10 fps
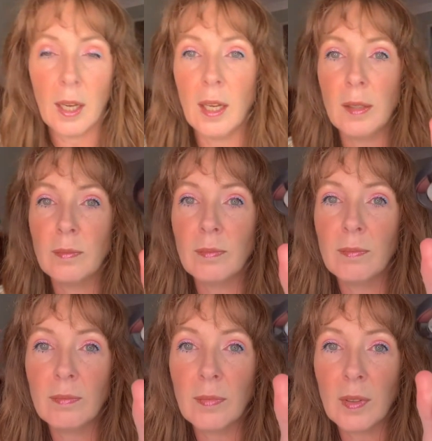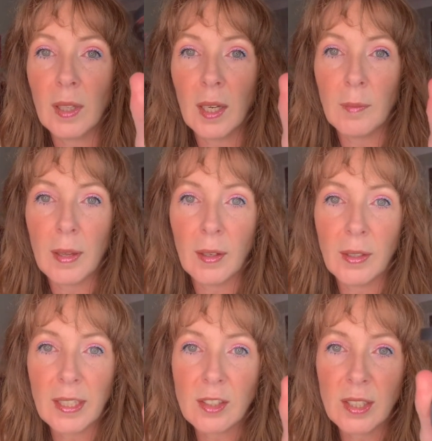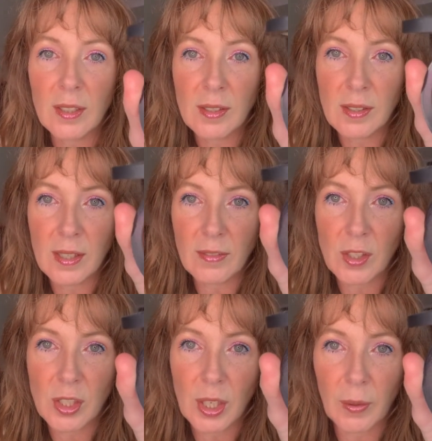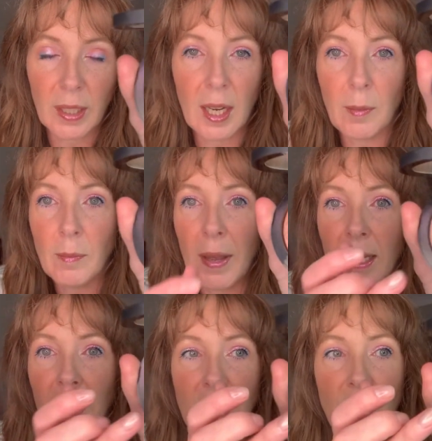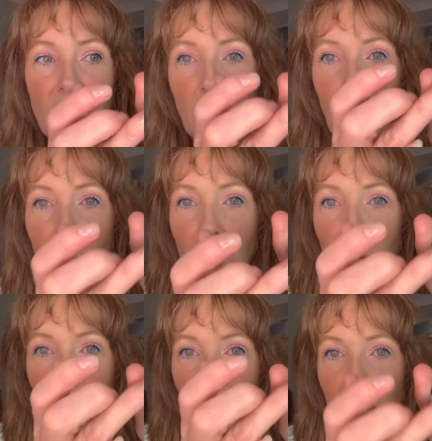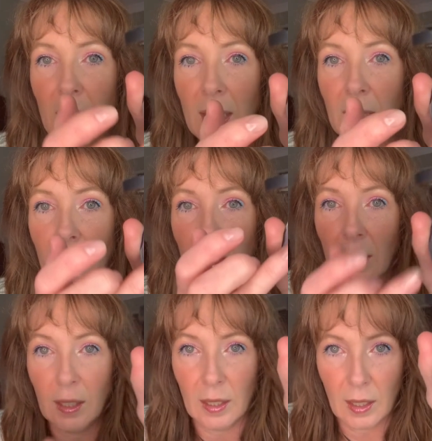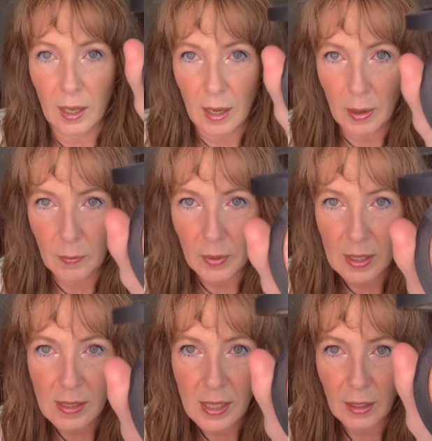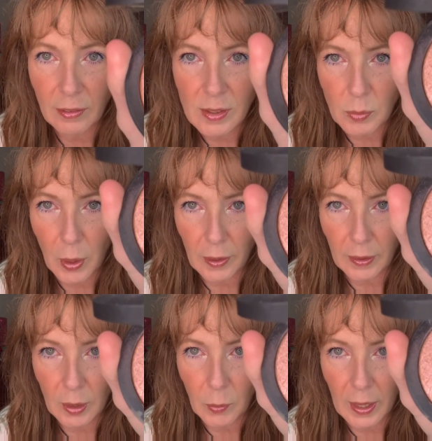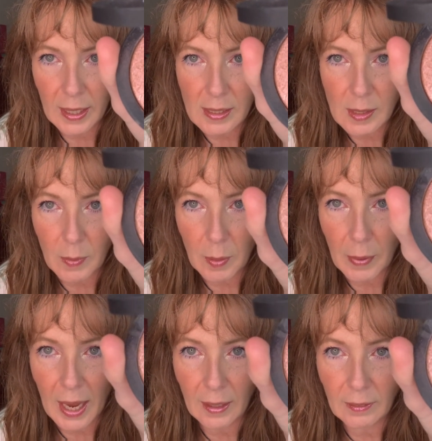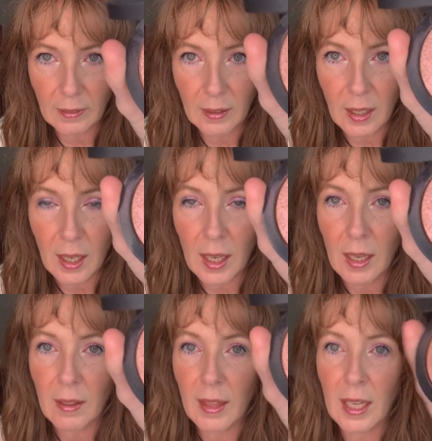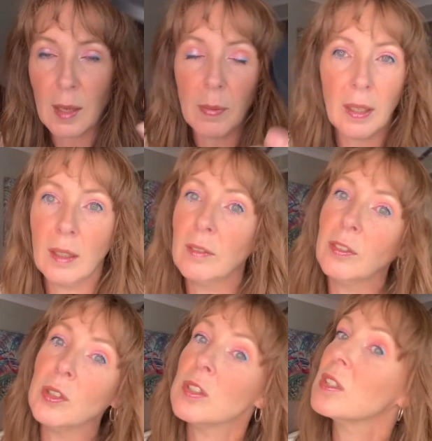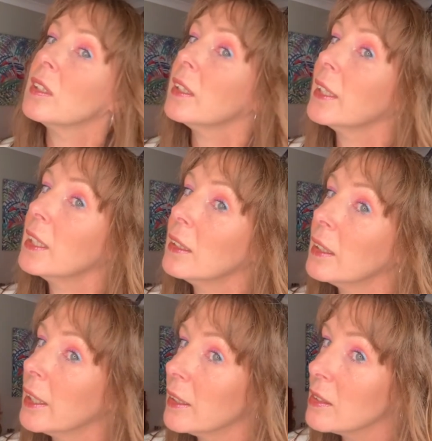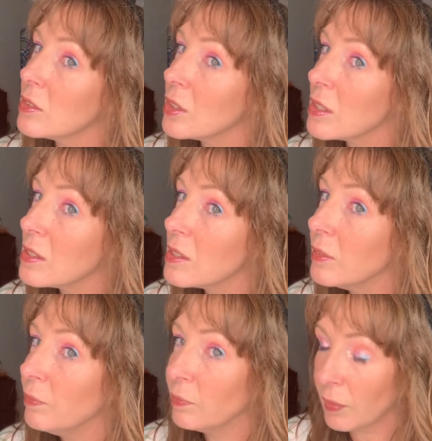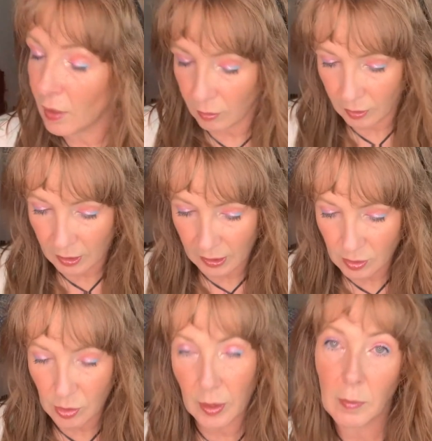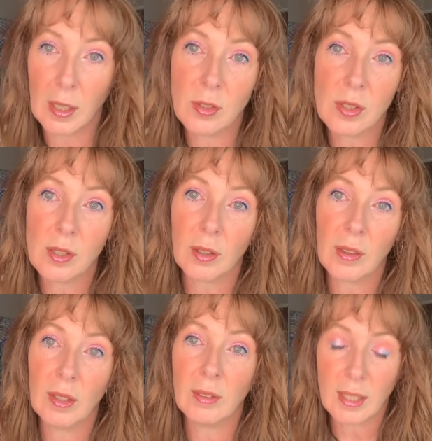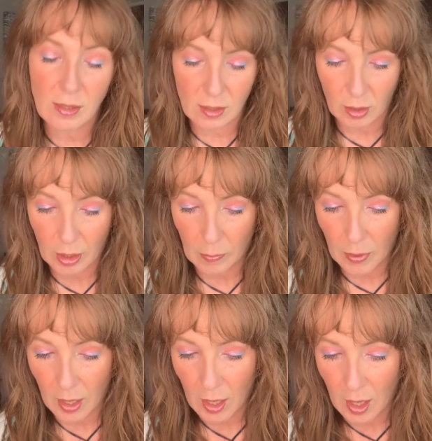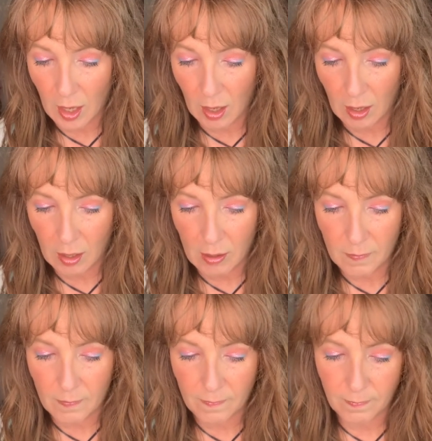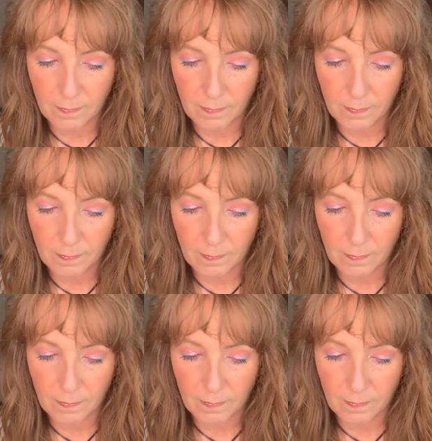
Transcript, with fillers: I'm I'm oh, actually no it's not even showing up I'm mainly trying to work here. Um, you can see if it's wearing away some of the pattern there, but unfortunately, yeah, it's just not really doing much. So I think next time um,